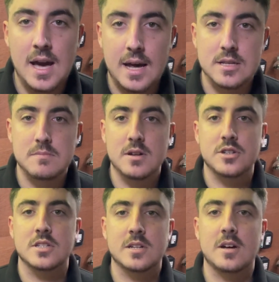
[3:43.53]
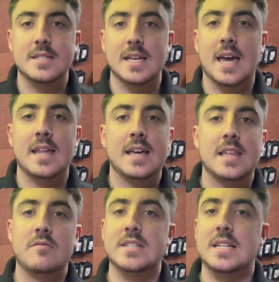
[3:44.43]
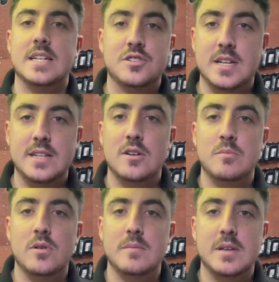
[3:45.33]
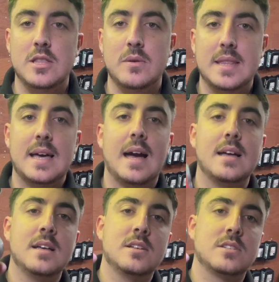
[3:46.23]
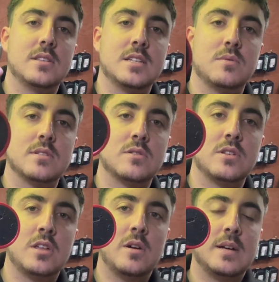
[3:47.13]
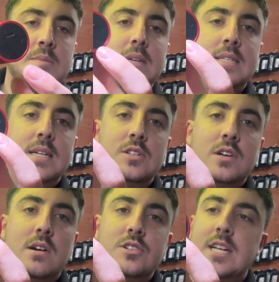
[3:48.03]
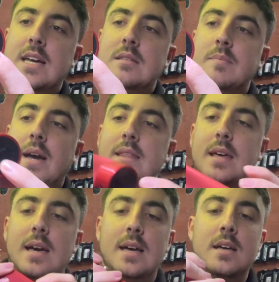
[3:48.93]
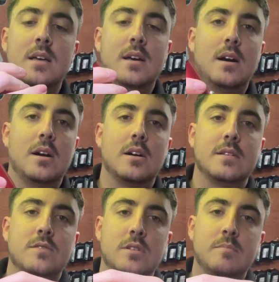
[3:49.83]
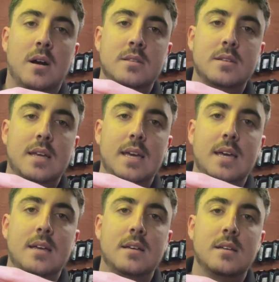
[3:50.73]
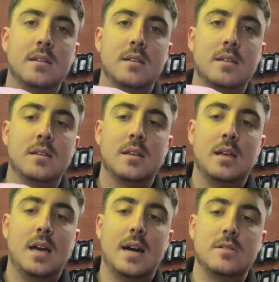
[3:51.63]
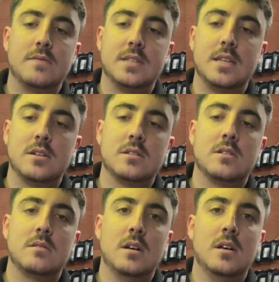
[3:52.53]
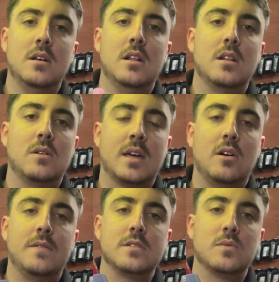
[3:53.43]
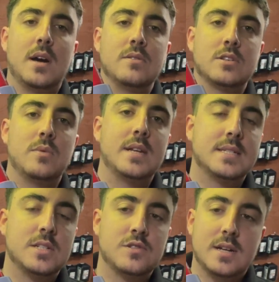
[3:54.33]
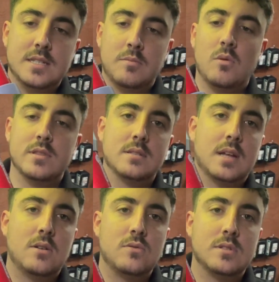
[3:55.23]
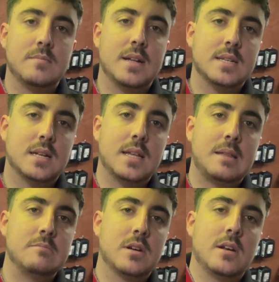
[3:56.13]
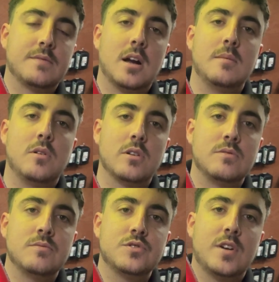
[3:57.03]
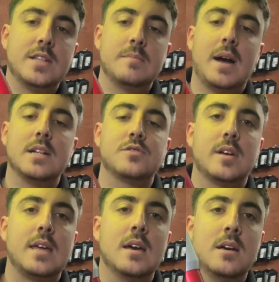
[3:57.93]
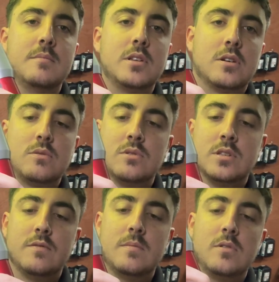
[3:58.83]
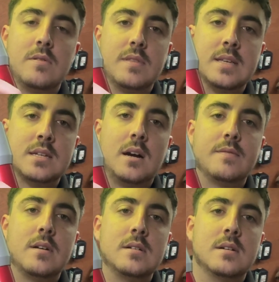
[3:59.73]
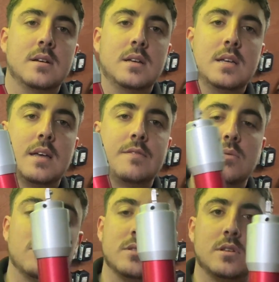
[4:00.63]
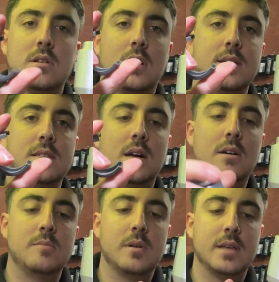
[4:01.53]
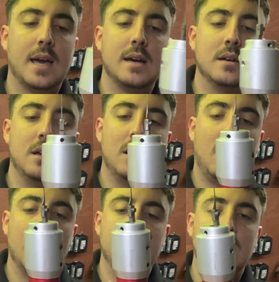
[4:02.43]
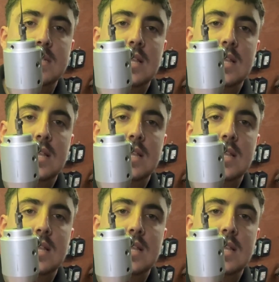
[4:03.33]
and as much as I'd like to get it, there is literally no point me doing that. So this one's got your USB-C charging at the back there. You've got your button here, and obviously you can lock it off as well, so when it's in transport it doesn't automatically kind of come on and will drain your battery. But you can also remove this cover if you want to, like so. But yeah, I've always